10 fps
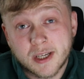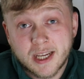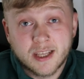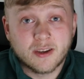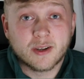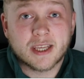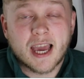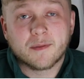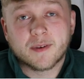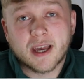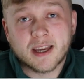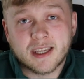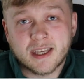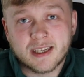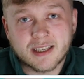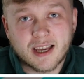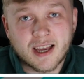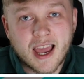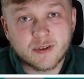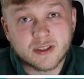The only caveat here is that
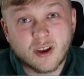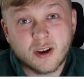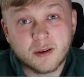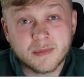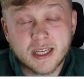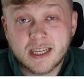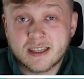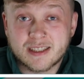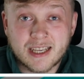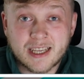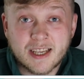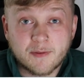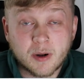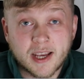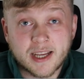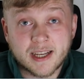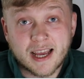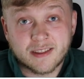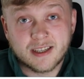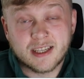every time City have played at
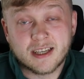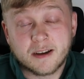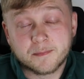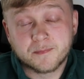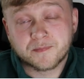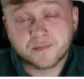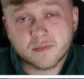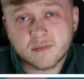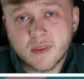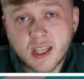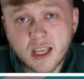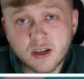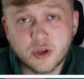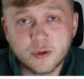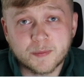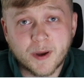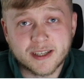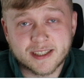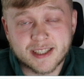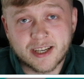the new Spurs
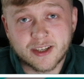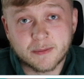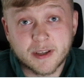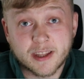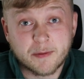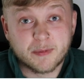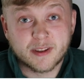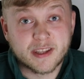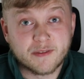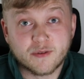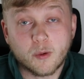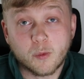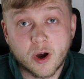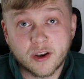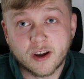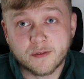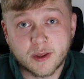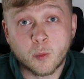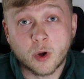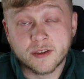stadium, they've not won other than
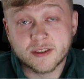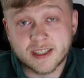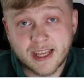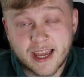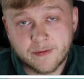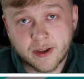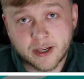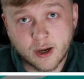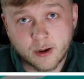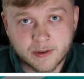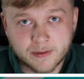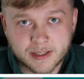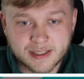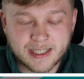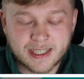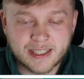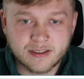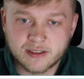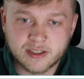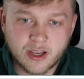once in that FA Cup round this season.
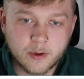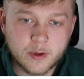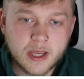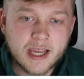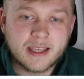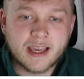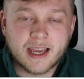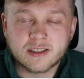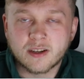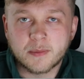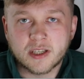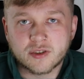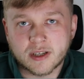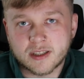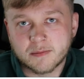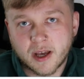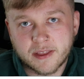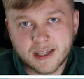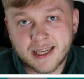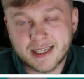So yeah, it's going to be interesting. But I think
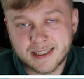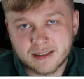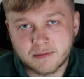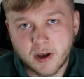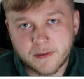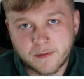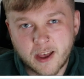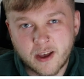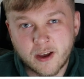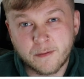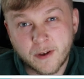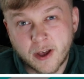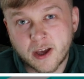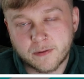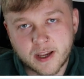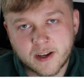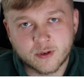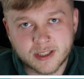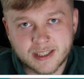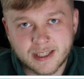he's my third favourite
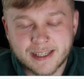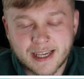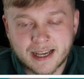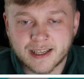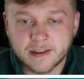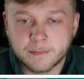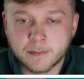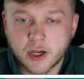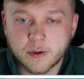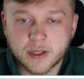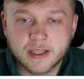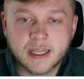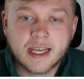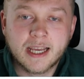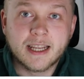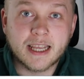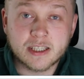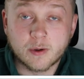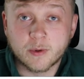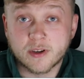City asset at the moment. Next up,
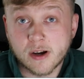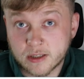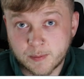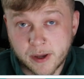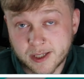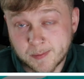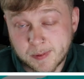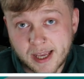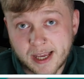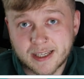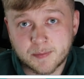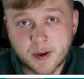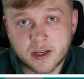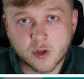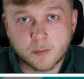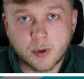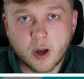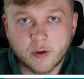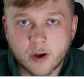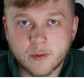we've got a Spurs player, and that is Pedro
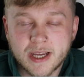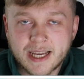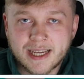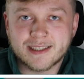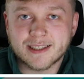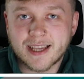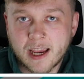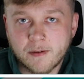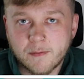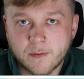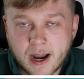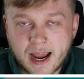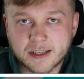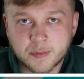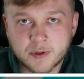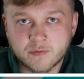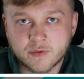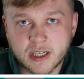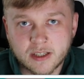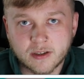Porro. His attacking threat has been really
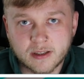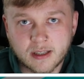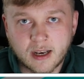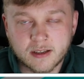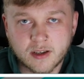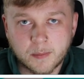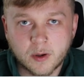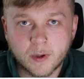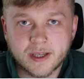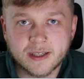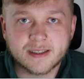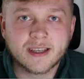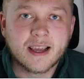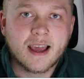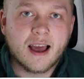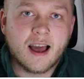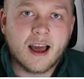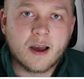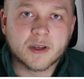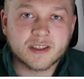good in the last couple of weeks.
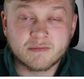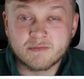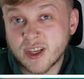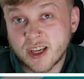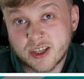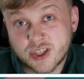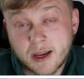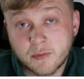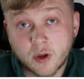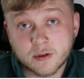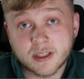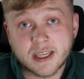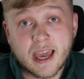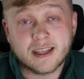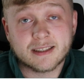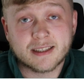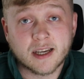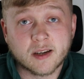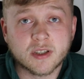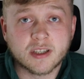It's a shame not to get any attacking
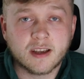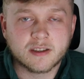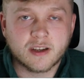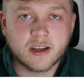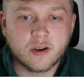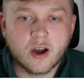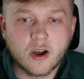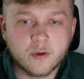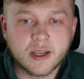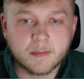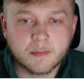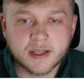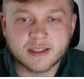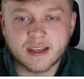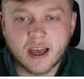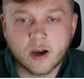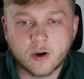returns. I own him myself.